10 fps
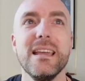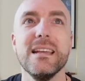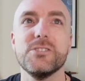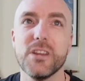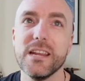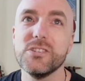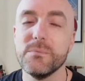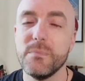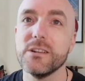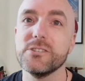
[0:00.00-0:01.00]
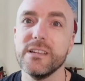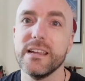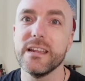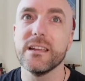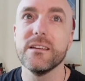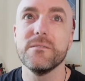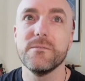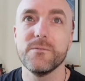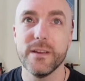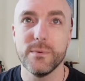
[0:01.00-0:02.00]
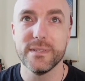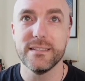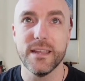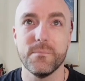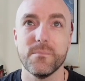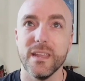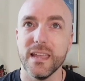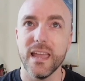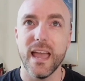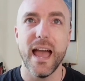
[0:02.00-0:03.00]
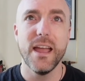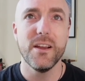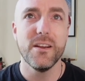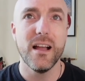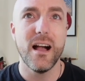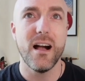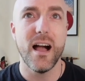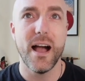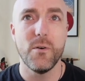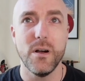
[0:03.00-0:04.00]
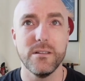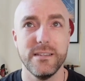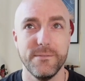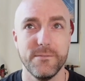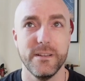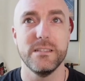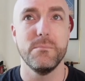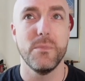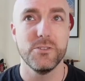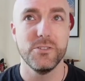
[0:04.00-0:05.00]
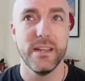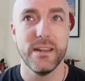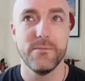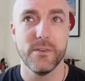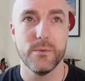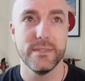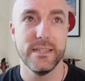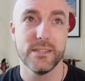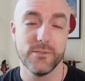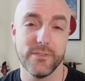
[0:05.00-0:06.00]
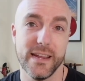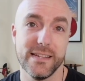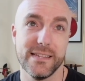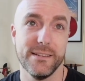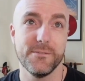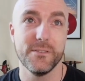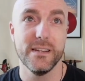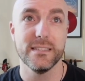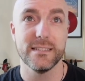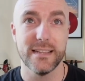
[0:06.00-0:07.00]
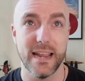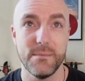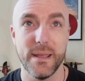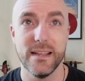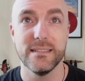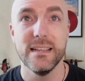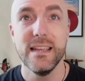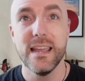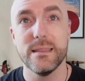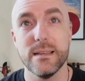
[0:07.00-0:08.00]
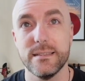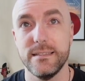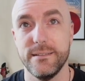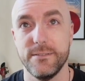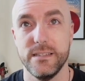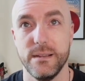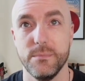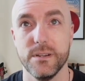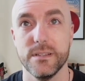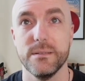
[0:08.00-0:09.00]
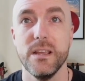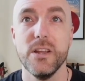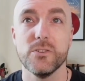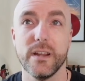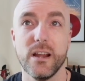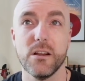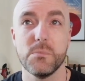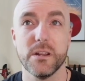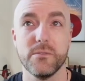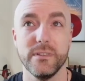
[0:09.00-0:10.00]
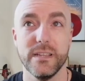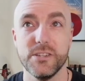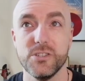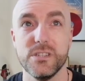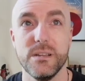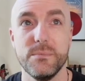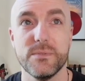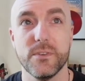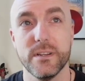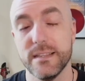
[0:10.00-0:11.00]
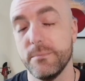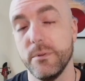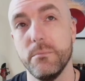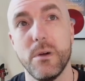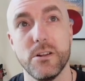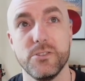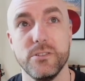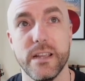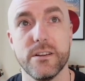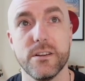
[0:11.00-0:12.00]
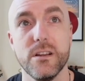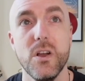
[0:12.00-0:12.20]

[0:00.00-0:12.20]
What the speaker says: Change the modulating frequency. Hear how different modulating frequencies create different sidebands and thus different timbres. Try harmonic relationships, for example, modulator